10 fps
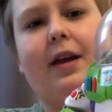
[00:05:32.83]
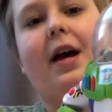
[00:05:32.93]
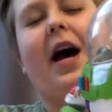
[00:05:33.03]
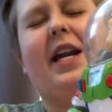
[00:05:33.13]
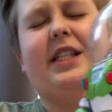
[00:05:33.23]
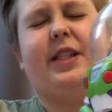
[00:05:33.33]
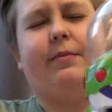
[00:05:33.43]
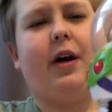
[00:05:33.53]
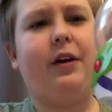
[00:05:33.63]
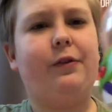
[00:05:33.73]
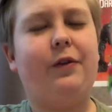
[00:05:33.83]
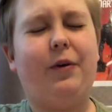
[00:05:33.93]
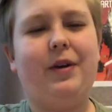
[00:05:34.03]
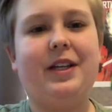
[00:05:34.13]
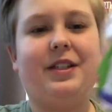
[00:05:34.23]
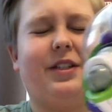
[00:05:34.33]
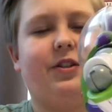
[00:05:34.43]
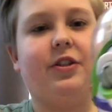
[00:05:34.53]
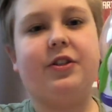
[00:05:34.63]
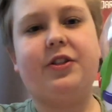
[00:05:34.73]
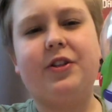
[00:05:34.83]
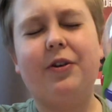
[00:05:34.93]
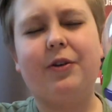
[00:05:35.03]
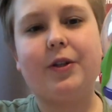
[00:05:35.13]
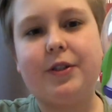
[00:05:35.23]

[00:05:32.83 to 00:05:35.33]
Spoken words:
And his microphone is just so good,